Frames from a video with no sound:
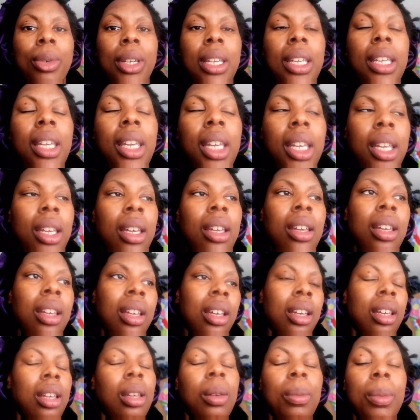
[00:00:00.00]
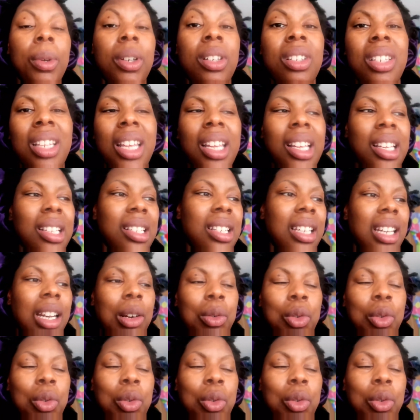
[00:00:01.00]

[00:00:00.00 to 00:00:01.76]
week. Because like I said,